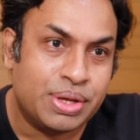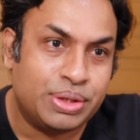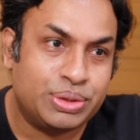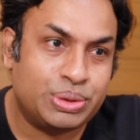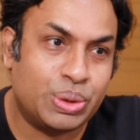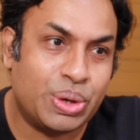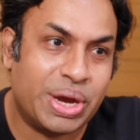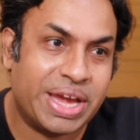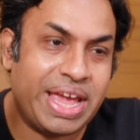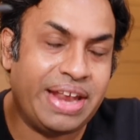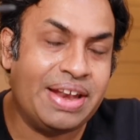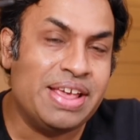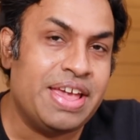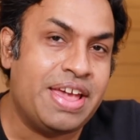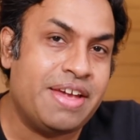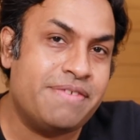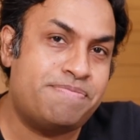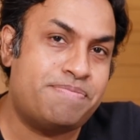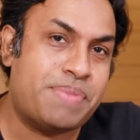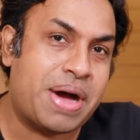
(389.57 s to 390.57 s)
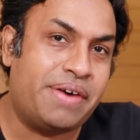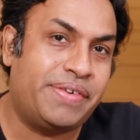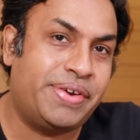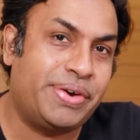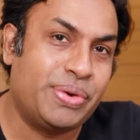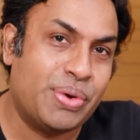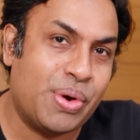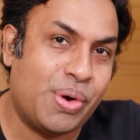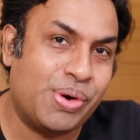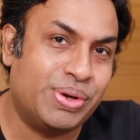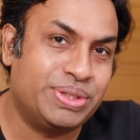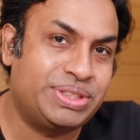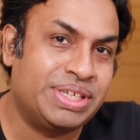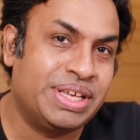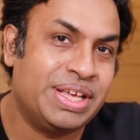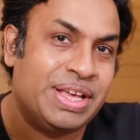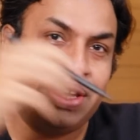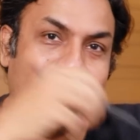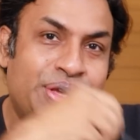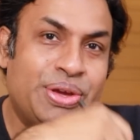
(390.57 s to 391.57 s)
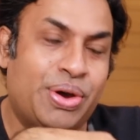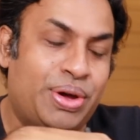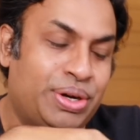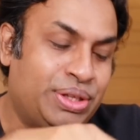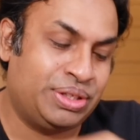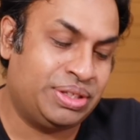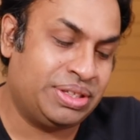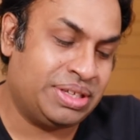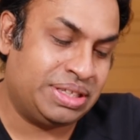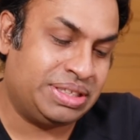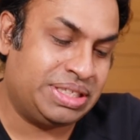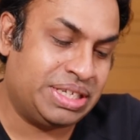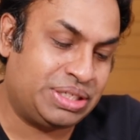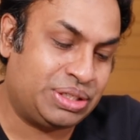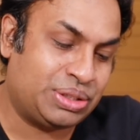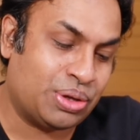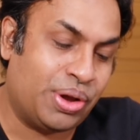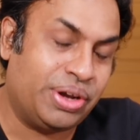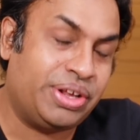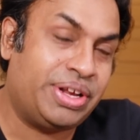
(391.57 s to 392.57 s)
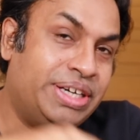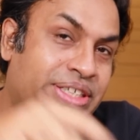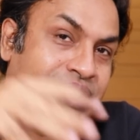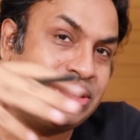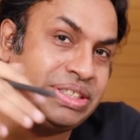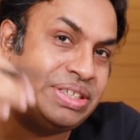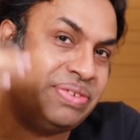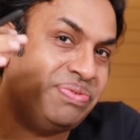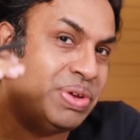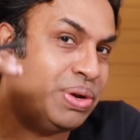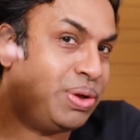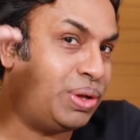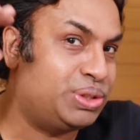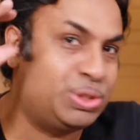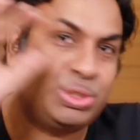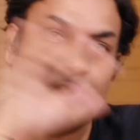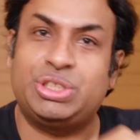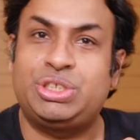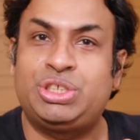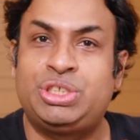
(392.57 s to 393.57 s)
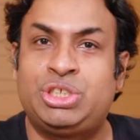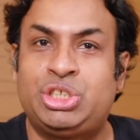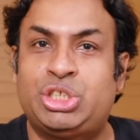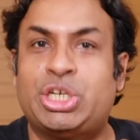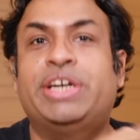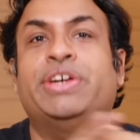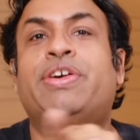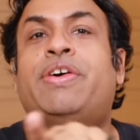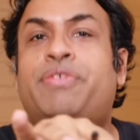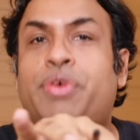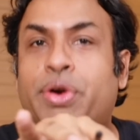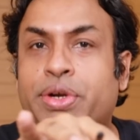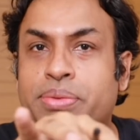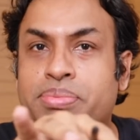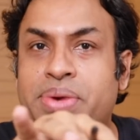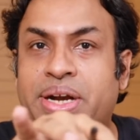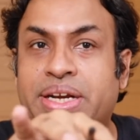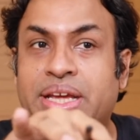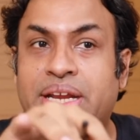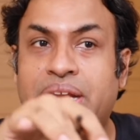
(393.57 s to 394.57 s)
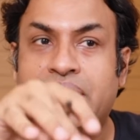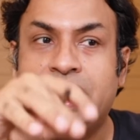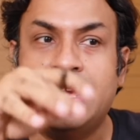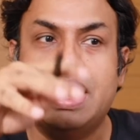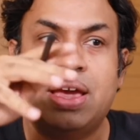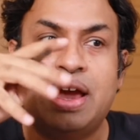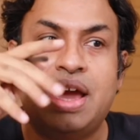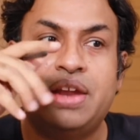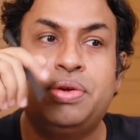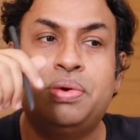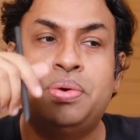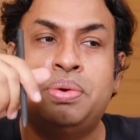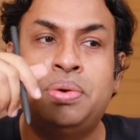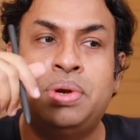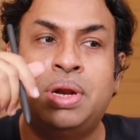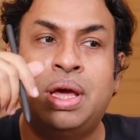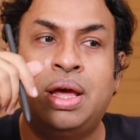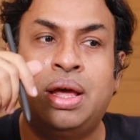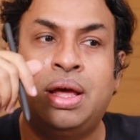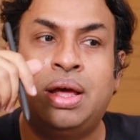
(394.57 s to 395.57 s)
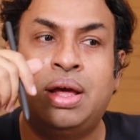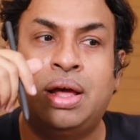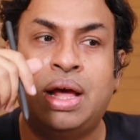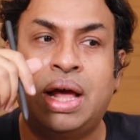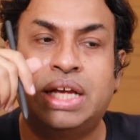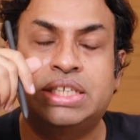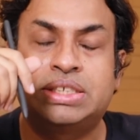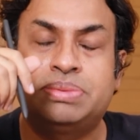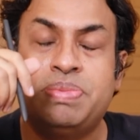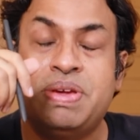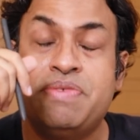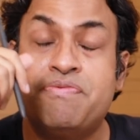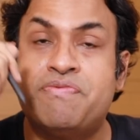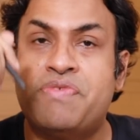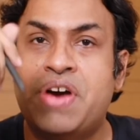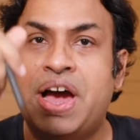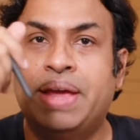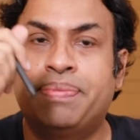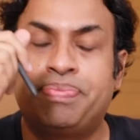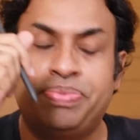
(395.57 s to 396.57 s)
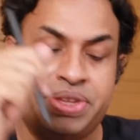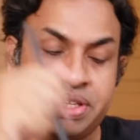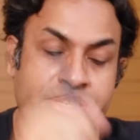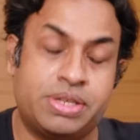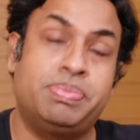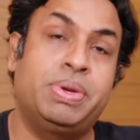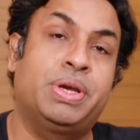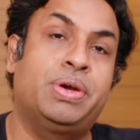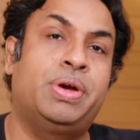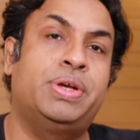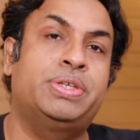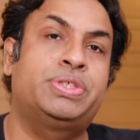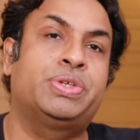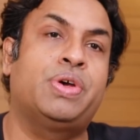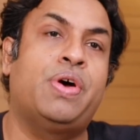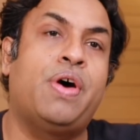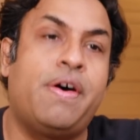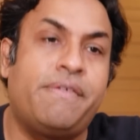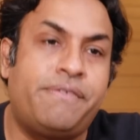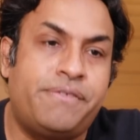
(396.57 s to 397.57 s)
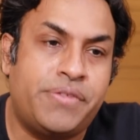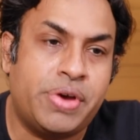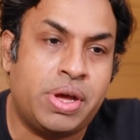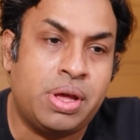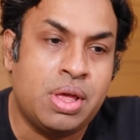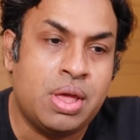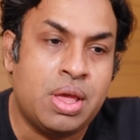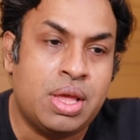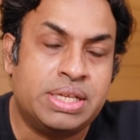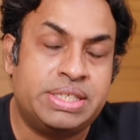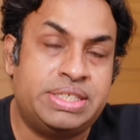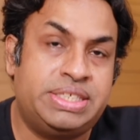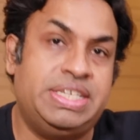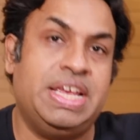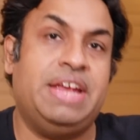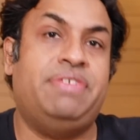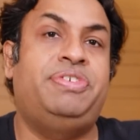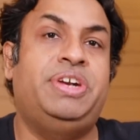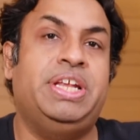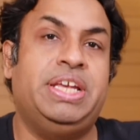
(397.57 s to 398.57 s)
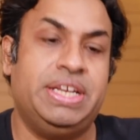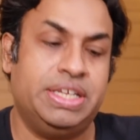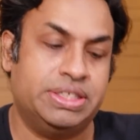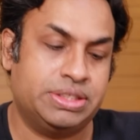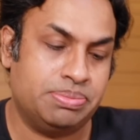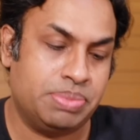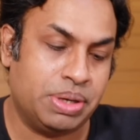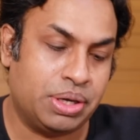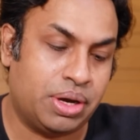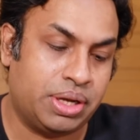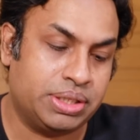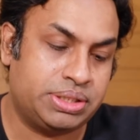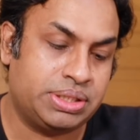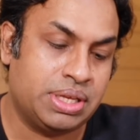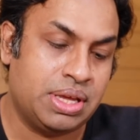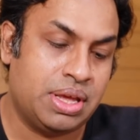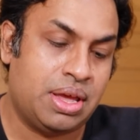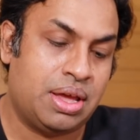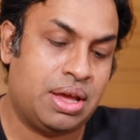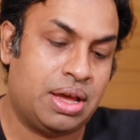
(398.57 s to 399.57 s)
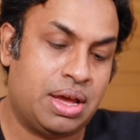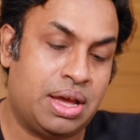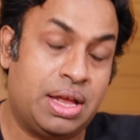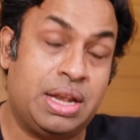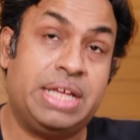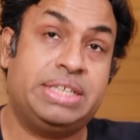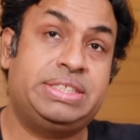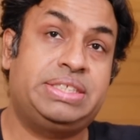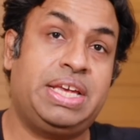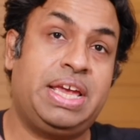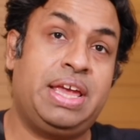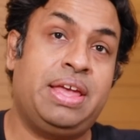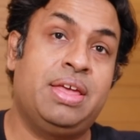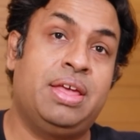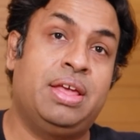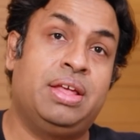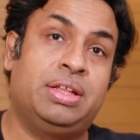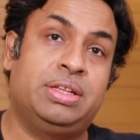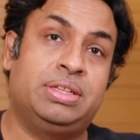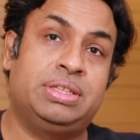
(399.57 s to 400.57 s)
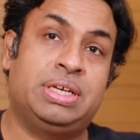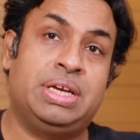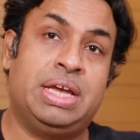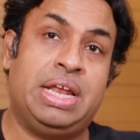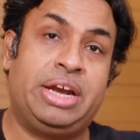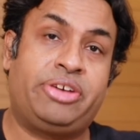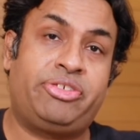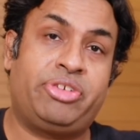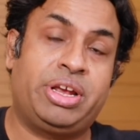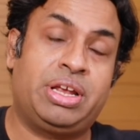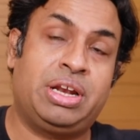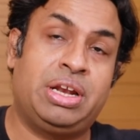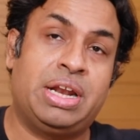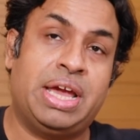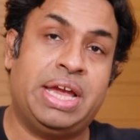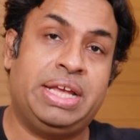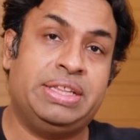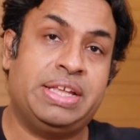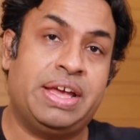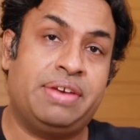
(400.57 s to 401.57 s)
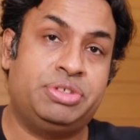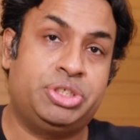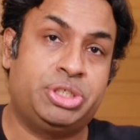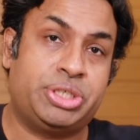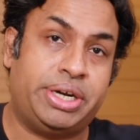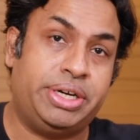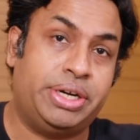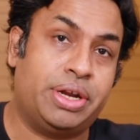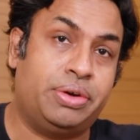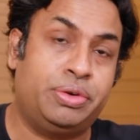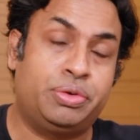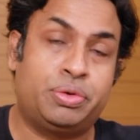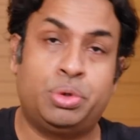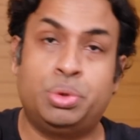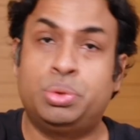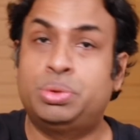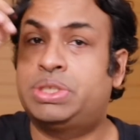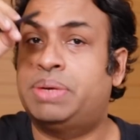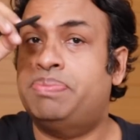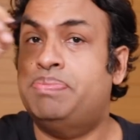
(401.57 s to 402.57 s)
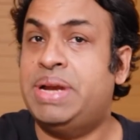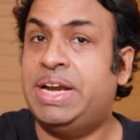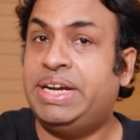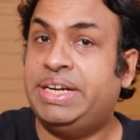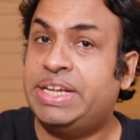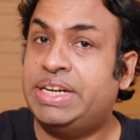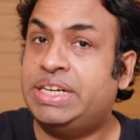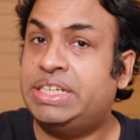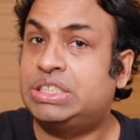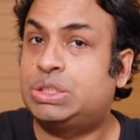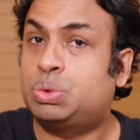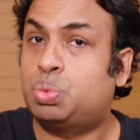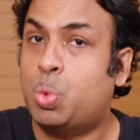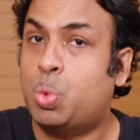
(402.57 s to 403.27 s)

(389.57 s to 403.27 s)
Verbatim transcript: So again, if power goes, your this on-grid system will also just shut off automatically and you'll uh, ask me why this is because of uh, safety reason because uh, let's say the electrical line they have shut down to do some maintenance